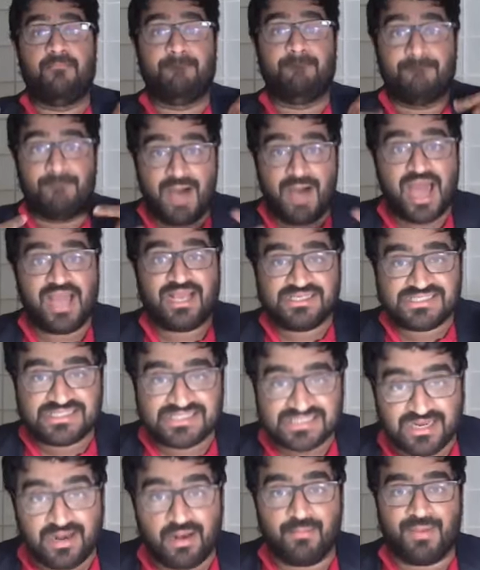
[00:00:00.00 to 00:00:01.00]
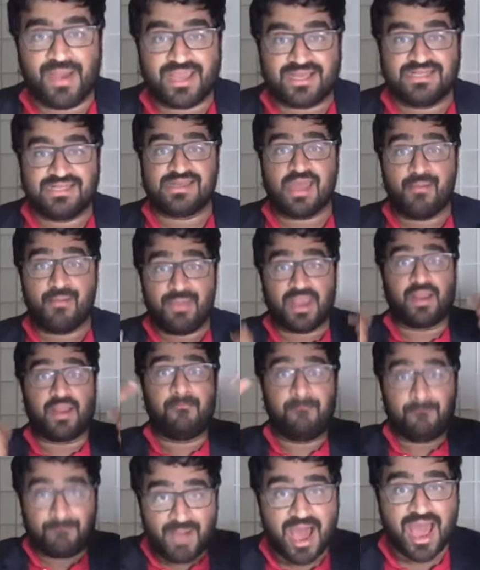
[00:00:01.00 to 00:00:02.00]
my sin by condemning
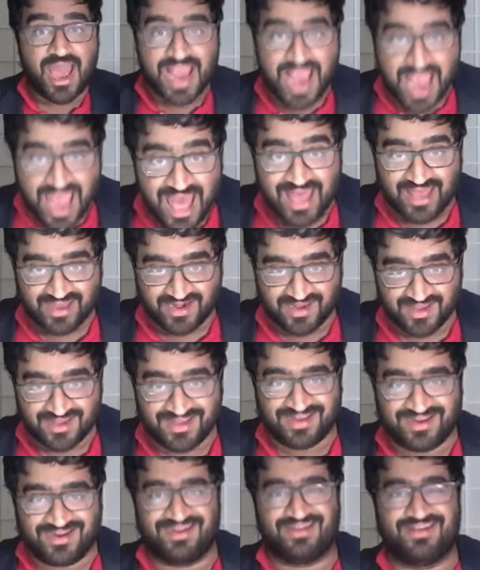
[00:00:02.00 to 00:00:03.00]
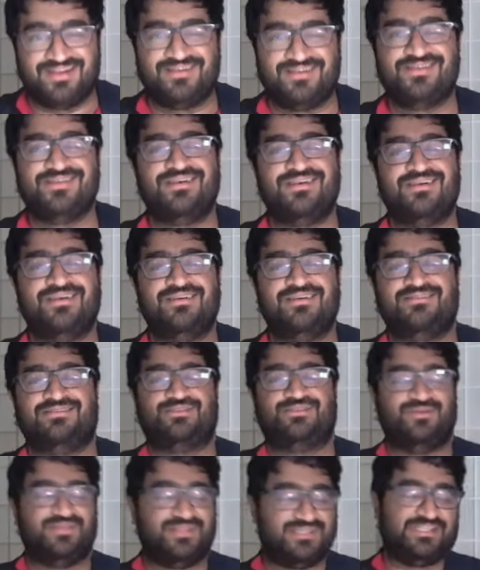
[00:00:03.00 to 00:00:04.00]
my head.
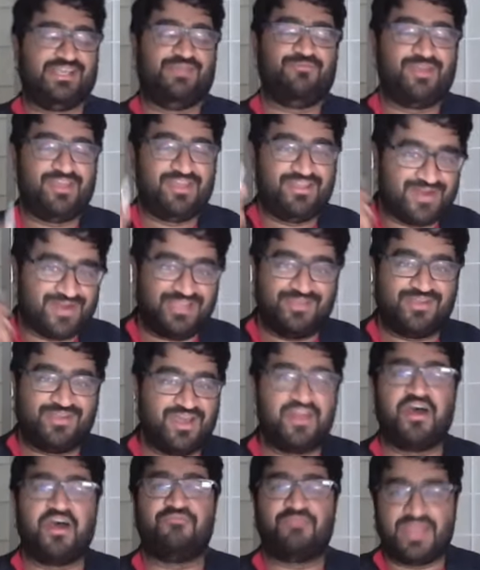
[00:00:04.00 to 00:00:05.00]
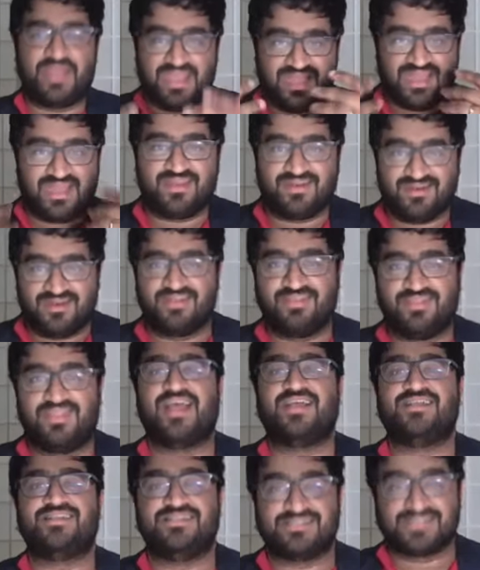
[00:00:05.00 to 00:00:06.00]
So in the same way, right, you cut off my hand,
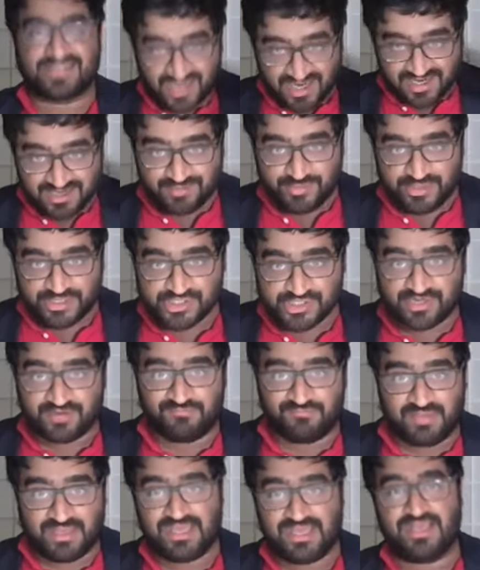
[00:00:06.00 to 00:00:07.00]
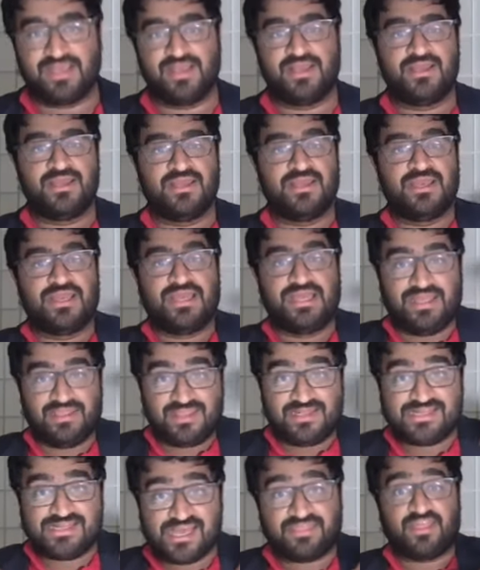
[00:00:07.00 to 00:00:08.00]
that is a condemnation of me. In
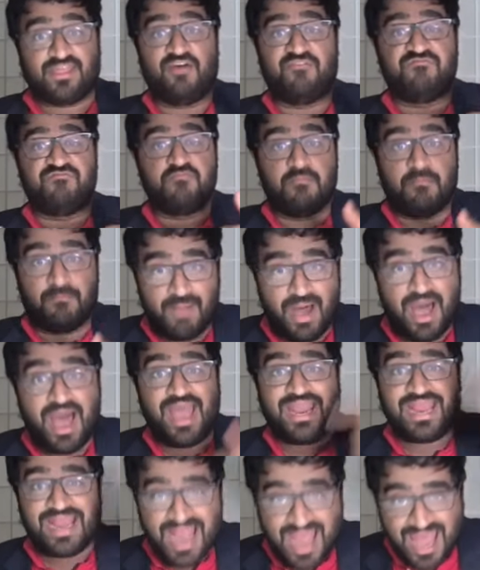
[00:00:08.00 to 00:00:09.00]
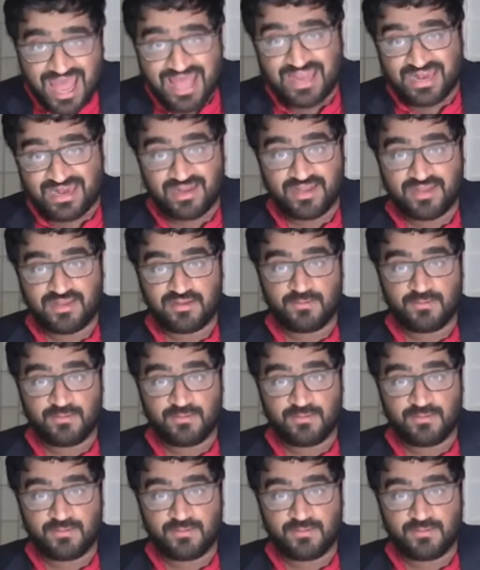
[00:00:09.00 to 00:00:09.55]
the death of my head,